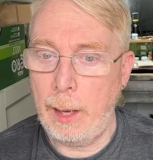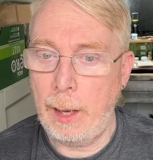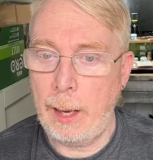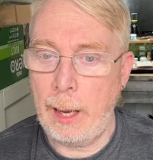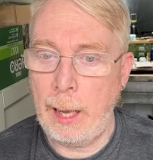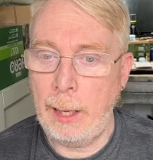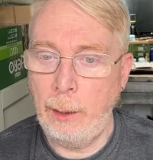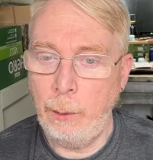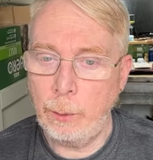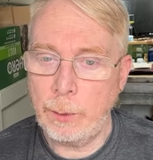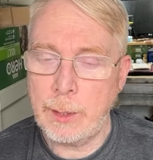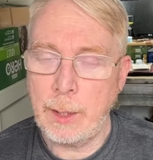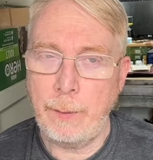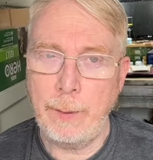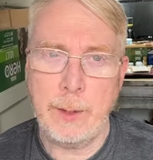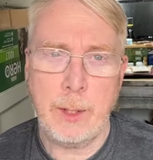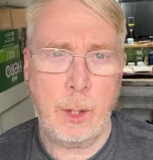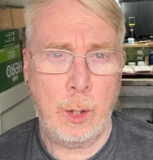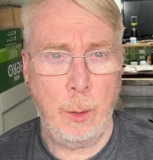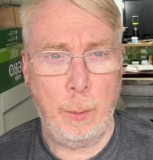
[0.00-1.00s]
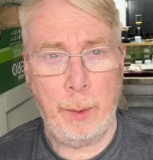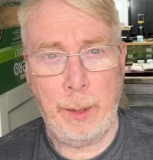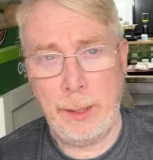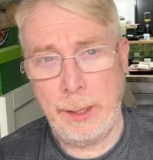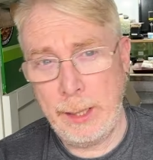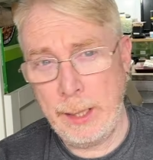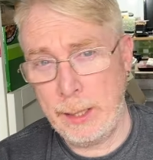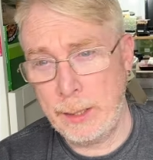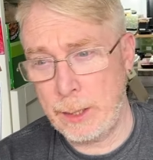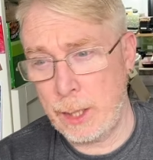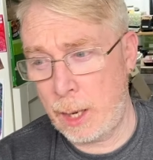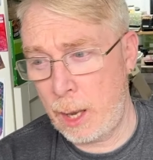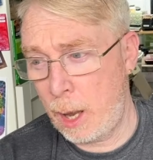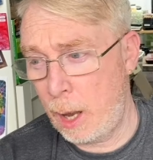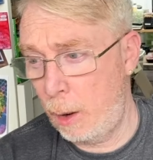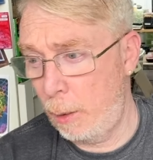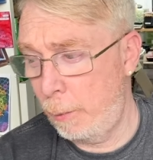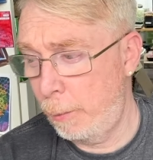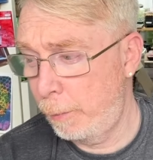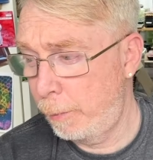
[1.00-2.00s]
I looked at this a couple of years
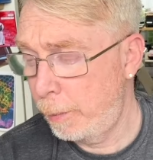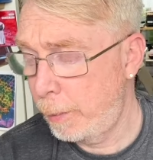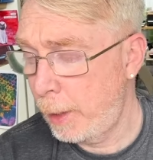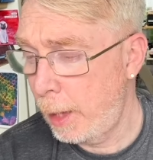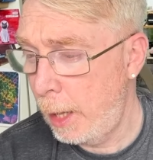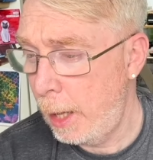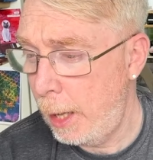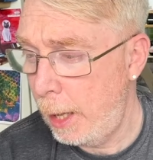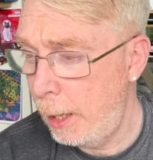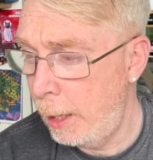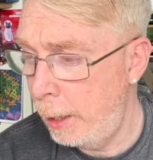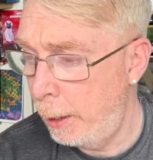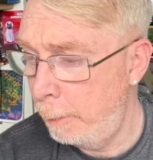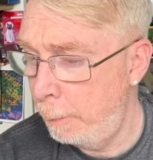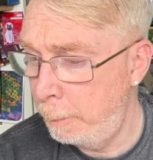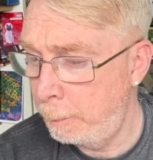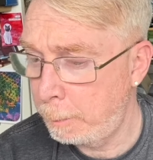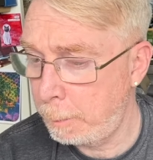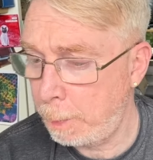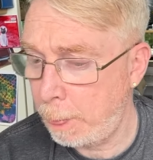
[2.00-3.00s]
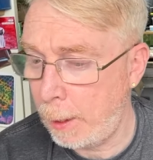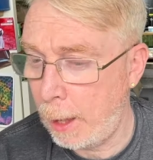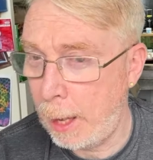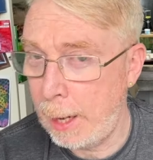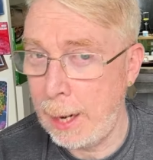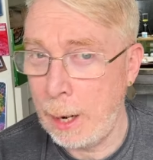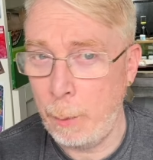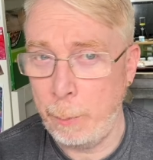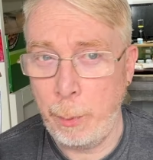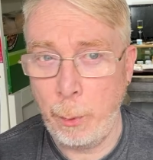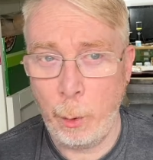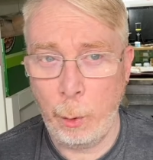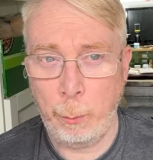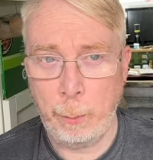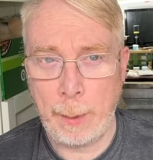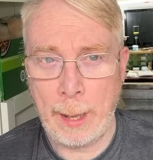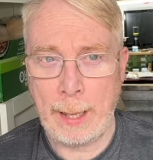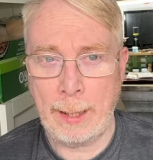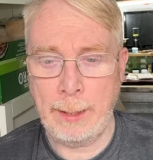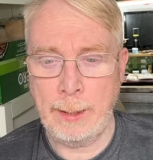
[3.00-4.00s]
ago, um, and our
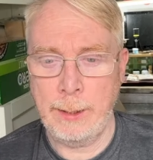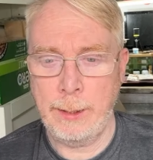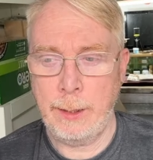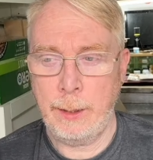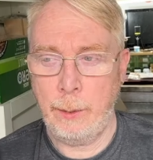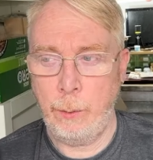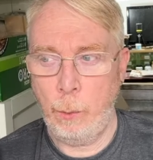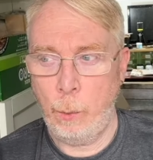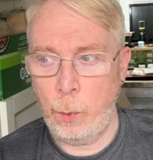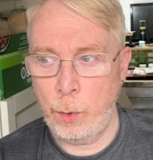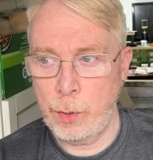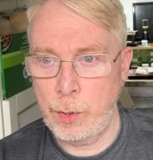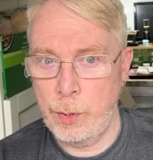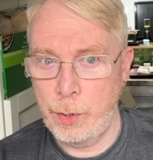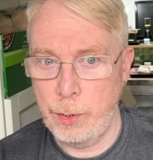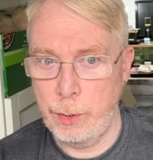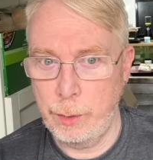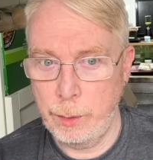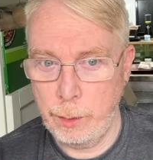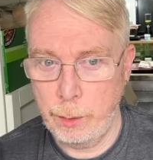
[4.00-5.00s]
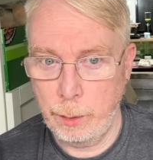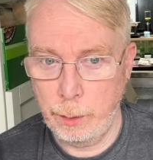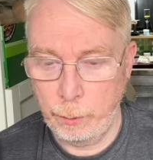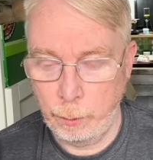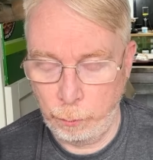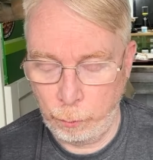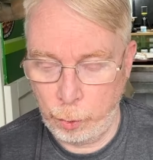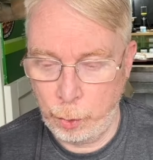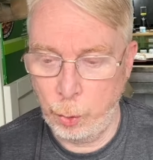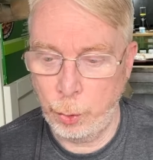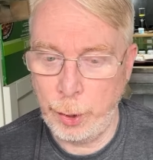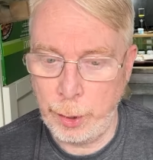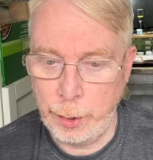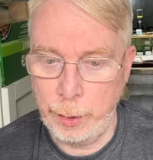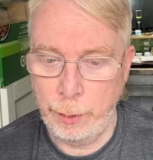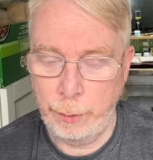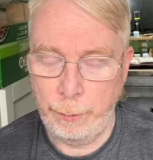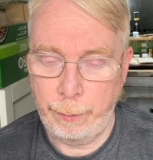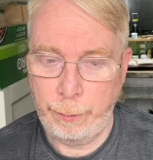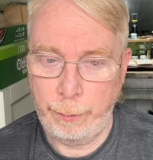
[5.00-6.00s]
broadband wasn't good
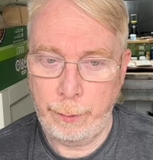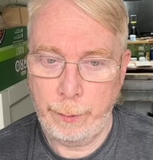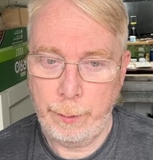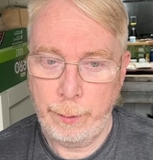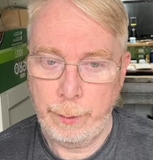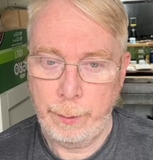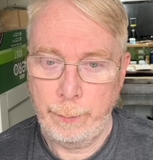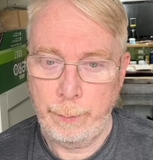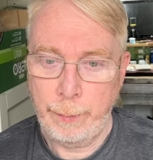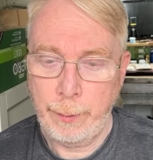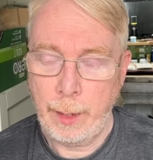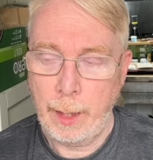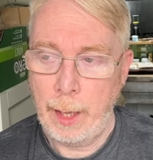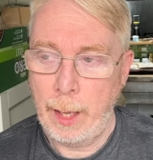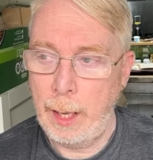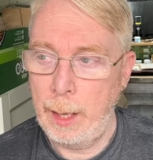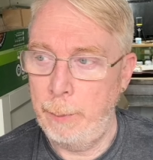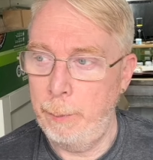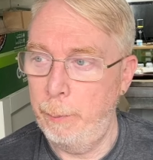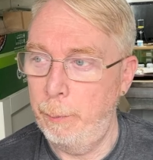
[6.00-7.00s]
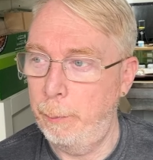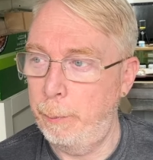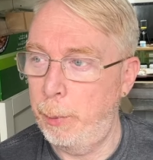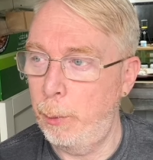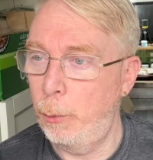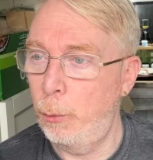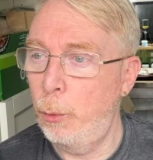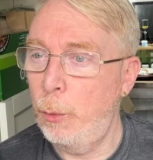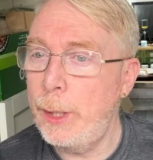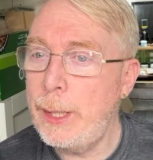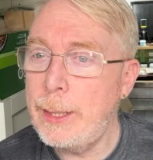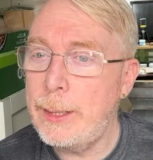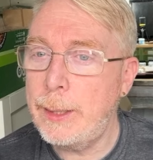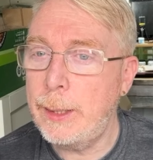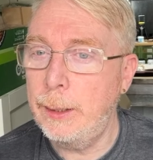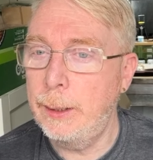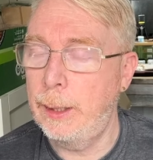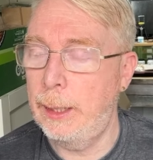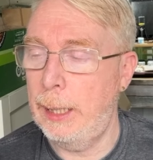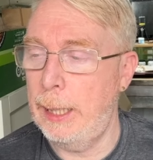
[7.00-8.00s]
enough. Um, but
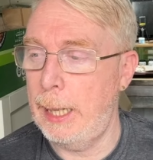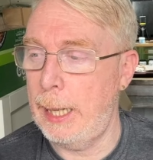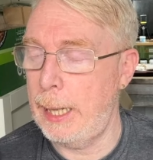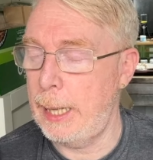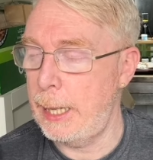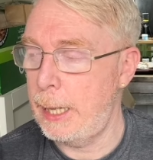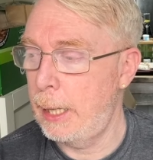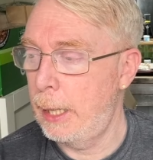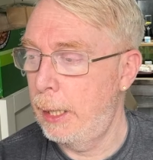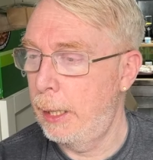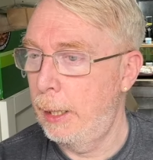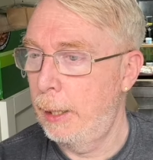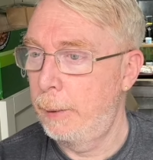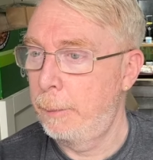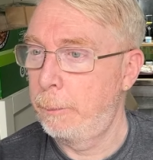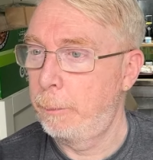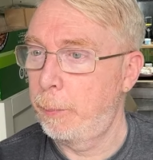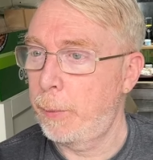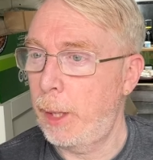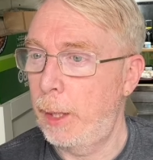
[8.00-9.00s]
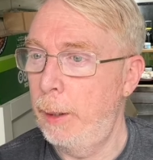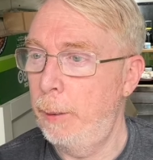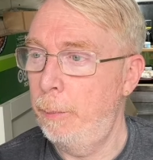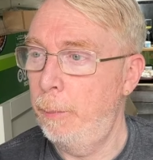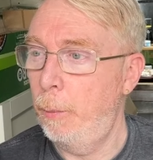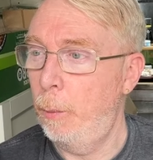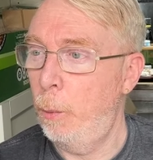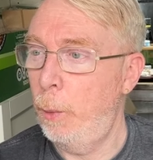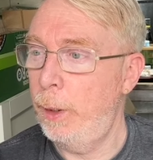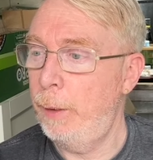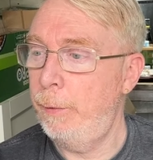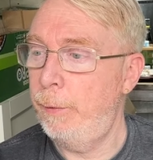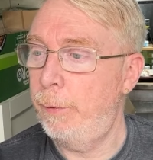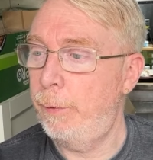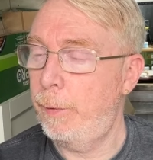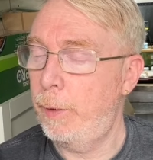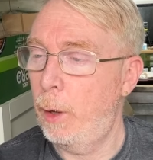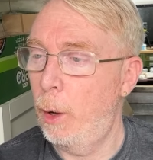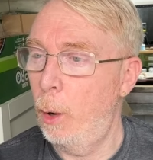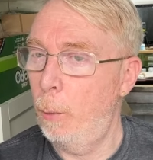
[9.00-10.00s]
recently, um, we've
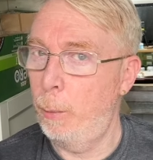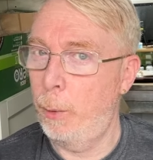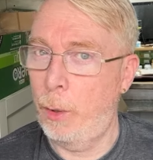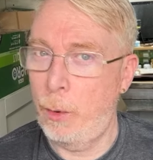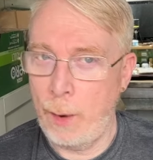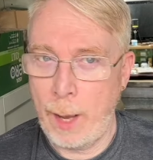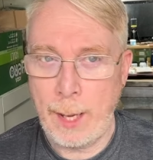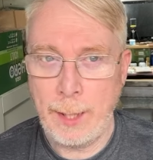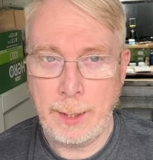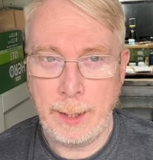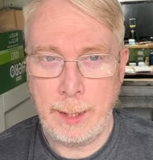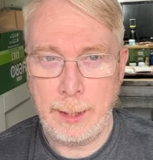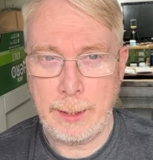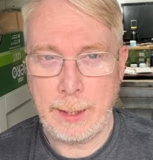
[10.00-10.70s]
upgraded